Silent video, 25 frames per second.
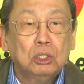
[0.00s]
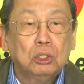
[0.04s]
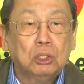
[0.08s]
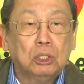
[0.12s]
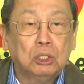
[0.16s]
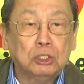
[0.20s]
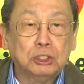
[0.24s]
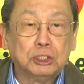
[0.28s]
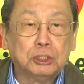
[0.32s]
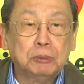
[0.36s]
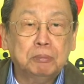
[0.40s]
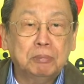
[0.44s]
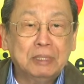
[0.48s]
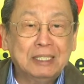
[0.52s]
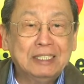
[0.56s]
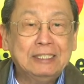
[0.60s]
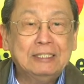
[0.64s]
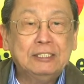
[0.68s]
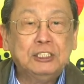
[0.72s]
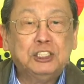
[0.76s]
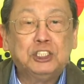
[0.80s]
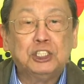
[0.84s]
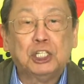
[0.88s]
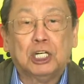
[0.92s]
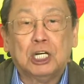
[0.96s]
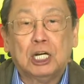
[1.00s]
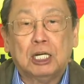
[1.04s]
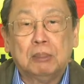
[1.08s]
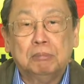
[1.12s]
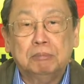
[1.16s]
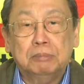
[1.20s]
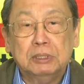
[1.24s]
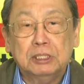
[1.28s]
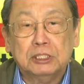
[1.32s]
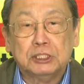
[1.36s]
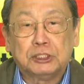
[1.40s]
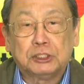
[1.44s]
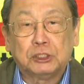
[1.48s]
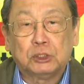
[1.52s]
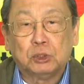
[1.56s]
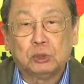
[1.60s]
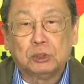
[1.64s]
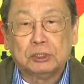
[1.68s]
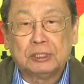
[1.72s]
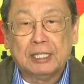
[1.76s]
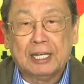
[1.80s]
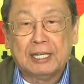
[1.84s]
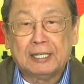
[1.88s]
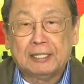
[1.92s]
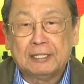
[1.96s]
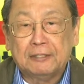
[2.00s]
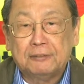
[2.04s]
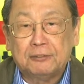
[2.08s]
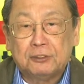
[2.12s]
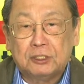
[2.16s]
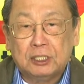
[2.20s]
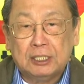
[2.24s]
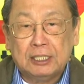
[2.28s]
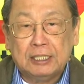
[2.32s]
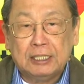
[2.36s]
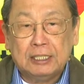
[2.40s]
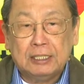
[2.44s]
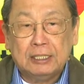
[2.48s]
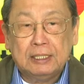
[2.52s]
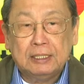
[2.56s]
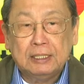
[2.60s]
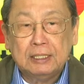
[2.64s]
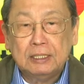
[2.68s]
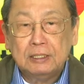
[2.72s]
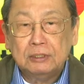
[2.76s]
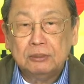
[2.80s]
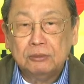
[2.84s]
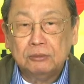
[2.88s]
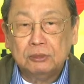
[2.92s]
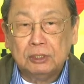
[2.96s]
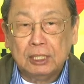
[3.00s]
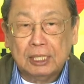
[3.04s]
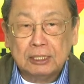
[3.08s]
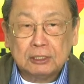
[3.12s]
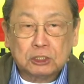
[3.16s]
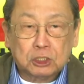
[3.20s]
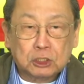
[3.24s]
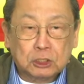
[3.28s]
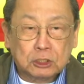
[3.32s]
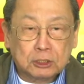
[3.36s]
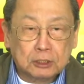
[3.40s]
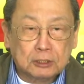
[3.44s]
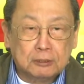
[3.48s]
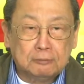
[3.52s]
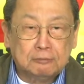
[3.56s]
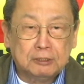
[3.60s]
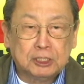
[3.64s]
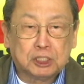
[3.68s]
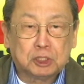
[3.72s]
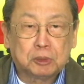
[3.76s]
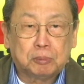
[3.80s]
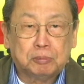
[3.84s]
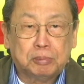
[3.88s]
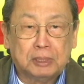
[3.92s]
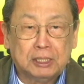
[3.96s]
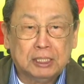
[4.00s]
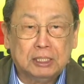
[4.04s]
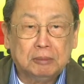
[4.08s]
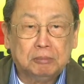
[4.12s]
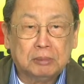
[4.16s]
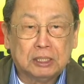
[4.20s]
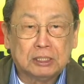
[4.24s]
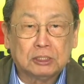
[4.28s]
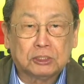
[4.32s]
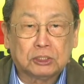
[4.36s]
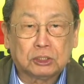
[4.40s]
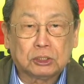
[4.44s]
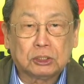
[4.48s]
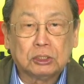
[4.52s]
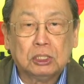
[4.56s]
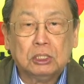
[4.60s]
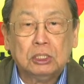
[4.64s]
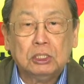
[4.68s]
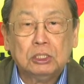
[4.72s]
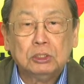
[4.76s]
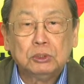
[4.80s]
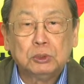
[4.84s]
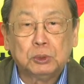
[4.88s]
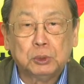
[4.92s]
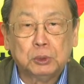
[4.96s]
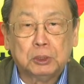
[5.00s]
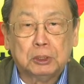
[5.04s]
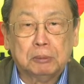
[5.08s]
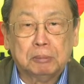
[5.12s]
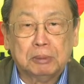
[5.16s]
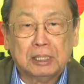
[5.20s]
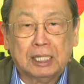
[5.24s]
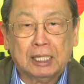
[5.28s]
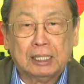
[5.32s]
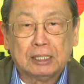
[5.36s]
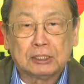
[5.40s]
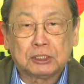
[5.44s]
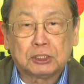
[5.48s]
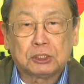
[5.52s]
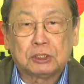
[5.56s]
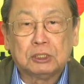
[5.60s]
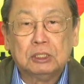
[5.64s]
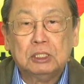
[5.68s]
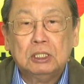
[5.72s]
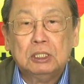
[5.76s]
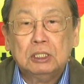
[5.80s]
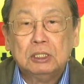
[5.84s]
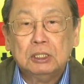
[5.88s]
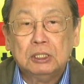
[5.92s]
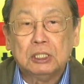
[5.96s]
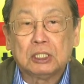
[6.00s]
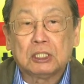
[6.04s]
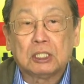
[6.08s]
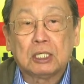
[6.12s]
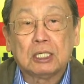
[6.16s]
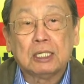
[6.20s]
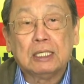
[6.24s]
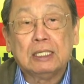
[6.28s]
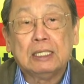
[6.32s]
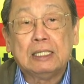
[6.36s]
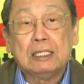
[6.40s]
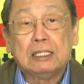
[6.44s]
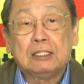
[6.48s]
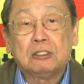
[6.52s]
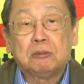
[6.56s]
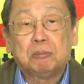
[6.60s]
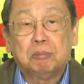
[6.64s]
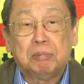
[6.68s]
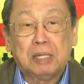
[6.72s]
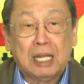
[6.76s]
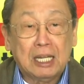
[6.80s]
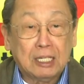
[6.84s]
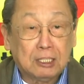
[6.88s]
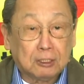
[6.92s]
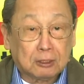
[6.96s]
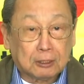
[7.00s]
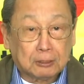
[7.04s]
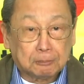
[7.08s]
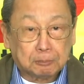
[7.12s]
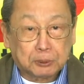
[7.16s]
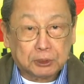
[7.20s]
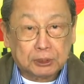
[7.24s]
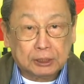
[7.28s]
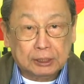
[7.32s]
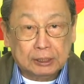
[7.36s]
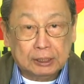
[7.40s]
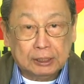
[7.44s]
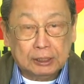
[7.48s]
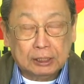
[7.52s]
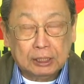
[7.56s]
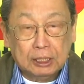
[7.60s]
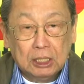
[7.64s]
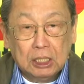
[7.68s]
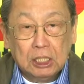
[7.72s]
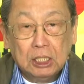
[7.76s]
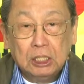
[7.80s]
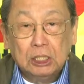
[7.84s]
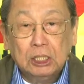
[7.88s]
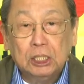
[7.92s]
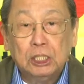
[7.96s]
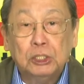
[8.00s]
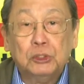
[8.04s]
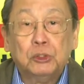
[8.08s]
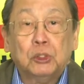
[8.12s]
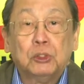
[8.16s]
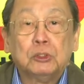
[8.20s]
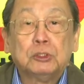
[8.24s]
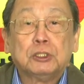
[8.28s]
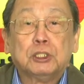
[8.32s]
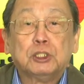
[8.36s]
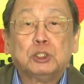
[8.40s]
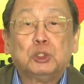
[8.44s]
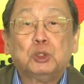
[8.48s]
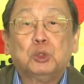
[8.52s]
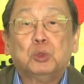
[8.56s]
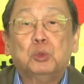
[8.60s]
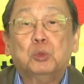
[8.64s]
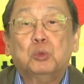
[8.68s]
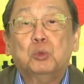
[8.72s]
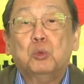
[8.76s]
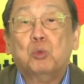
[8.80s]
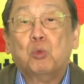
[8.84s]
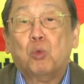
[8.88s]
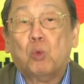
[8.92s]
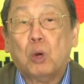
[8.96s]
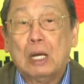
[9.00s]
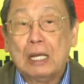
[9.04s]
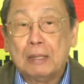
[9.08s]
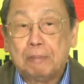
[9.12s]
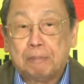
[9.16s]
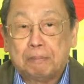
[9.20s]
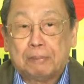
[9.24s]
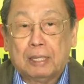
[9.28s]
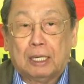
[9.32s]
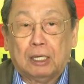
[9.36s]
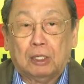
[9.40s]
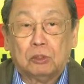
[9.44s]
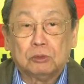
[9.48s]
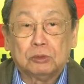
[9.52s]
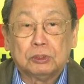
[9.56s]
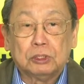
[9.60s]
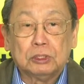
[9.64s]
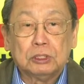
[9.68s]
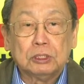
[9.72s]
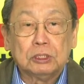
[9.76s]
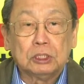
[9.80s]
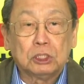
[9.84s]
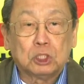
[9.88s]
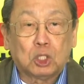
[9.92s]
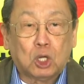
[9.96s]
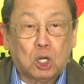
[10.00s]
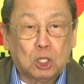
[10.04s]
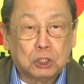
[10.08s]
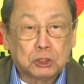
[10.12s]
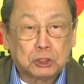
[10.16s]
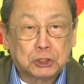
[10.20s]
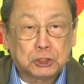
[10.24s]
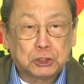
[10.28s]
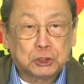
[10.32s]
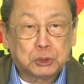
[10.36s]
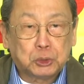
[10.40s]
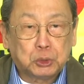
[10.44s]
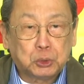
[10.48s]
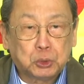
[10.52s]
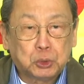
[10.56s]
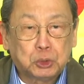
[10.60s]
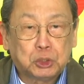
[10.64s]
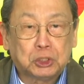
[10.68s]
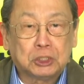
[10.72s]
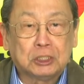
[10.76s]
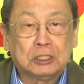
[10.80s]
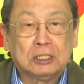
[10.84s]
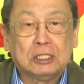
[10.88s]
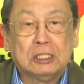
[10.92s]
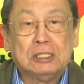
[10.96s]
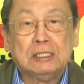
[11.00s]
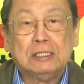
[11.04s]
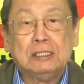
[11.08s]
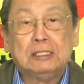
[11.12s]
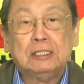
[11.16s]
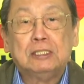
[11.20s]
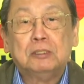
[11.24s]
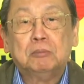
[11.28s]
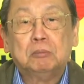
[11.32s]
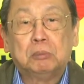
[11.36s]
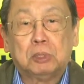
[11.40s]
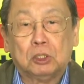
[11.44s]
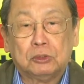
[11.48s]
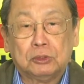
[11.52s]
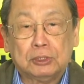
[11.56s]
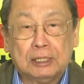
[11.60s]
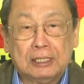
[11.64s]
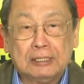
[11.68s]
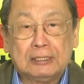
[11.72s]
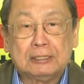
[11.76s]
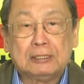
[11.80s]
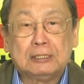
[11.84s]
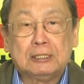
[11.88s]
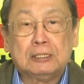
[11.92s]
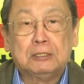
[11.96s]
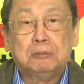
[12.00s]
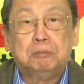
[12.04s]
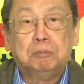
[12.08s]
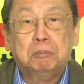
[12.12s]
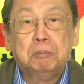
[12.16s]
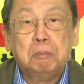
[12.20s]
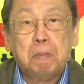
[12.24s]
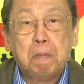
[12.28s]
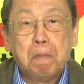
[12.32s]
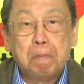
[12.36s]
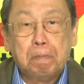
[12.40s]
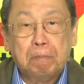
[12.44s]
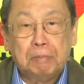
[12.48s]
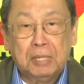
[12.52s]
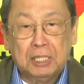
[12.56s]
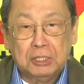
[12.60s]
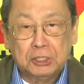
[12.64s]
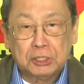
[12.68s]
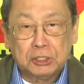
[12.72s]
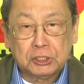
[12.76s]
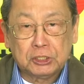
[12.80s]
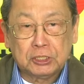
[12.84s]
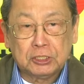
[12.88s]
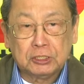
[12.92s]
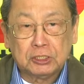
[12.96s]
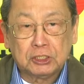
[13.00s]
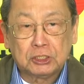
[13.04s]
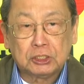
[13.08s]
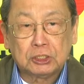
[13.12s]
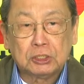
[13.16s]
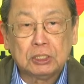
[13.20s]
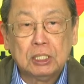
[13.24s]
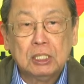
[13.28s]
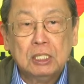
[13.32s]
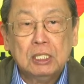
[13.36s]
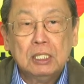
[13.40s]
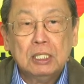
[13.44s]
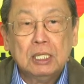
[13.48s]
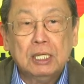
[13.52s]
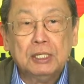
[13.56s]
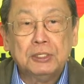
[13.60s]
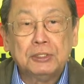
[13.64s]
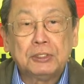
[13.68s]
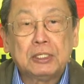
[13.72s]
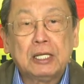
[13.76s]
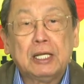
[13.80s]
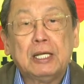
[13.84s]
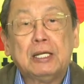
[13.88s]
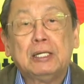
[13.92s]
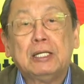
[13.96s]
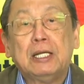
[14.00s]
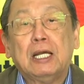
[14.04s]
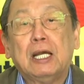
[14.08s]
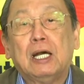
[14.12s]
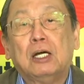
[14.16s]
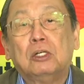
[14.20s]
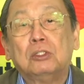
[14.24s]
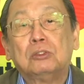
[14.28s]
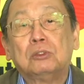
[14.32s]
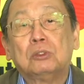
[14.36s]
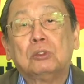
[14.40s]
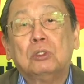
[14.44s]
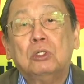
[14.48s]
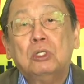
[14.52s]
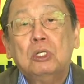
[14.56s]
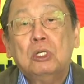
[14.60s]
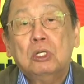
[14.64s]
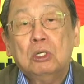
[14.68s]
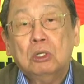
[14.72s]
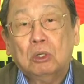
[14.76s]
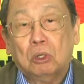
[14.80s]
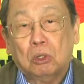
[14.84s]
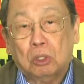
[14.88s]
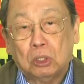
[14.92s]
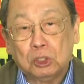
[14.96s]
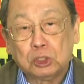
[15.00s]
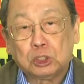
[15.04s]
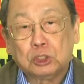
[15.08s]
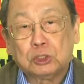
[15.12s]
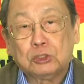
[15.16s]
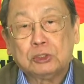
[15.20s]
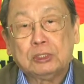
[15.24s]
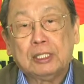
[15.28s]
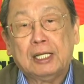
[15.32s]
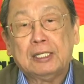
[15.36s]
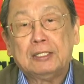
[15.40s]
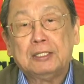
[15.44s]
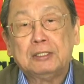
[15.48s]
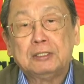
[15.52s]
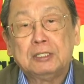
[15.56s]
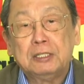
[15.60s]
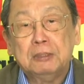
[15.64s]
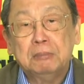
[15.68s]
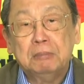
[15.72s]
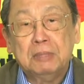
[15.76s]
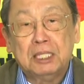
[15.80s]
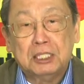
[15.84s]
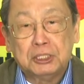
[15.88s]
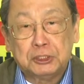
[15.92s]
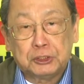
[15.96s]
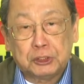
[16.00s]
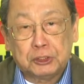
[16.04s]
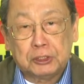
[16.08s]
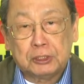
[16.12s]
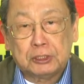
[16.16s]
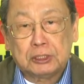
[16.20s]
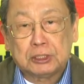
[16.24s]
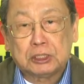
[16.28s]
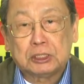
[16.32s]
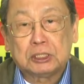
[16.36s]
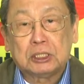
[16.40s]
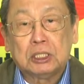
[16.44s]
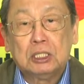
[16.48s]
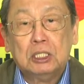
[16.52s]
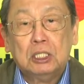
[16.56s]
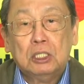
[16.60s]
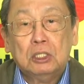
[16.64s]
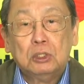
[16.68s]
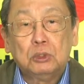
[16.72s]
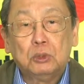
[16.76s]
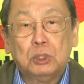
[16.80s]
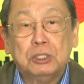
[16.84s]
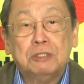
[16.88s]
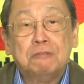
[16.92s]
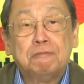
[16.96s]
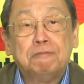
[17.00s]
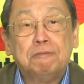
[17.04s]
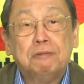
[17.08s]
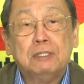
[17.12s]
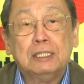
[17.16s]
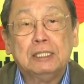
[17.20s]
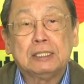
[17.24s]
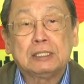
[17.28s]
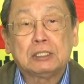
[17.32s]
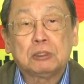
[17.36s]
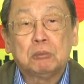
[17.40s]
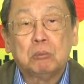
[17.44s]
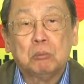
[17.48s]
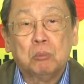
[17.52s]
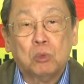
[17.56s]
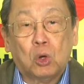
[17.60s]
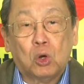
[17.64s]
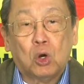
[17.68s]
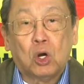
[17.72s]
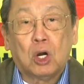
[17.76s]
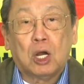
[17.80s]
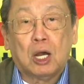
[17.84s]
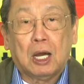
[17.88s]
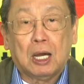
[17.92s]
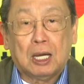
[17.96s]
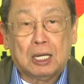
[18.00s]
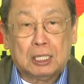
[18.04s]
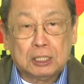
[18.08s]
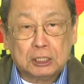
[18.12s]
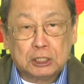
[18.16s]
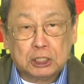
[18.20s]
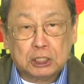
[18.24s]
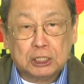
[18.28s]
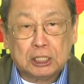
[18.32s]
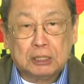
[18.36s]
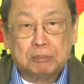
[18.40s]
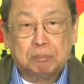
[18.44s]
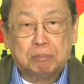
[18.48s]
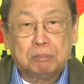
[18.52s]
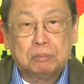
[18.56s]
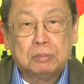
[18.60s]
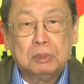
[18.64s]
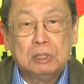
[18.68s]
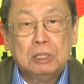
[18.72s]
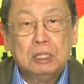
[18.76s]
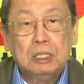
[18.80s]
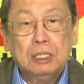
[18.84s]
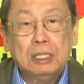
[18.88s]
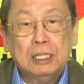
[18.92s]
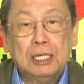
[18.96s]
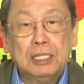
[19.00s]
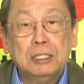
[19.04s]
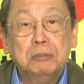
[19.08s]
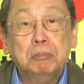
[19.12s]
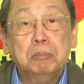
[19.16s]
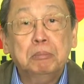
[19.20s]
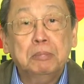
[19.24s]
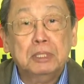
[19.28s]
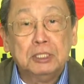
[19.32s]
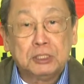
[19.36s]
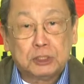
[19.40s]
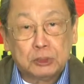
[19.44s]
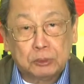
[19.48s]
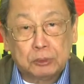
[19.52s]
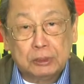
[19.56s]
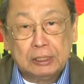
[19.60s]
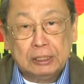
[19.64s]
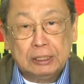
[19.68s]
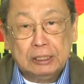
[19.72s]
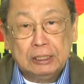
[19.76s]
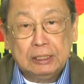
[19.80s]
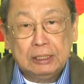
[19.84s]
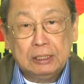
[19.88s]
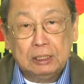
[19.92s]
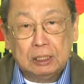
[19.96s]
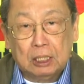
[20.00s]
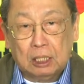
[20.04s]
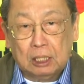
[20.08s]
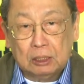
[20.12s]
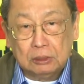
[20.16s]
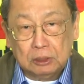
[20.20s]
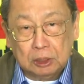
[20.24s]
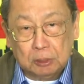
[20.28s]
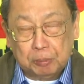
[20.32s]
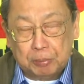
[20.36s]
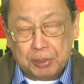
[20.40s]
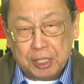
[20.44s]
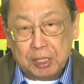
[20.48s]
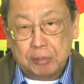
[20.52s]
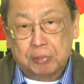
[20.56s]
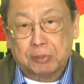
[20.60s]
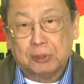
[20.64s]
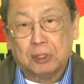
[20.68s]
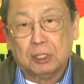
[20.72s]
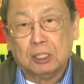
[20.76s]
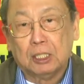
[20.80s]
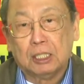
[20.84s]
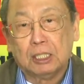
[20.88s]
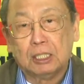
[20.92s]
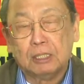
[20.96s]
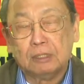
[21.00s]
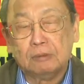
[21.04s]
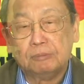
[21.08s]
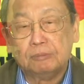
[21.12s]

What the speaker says: whose main job is to guarantee debt service payments to the banks, declare bankruptcy in order to wipe out the constitutionally protected pensions, and carry out austerity measures to inflict more hardship and misery on the people.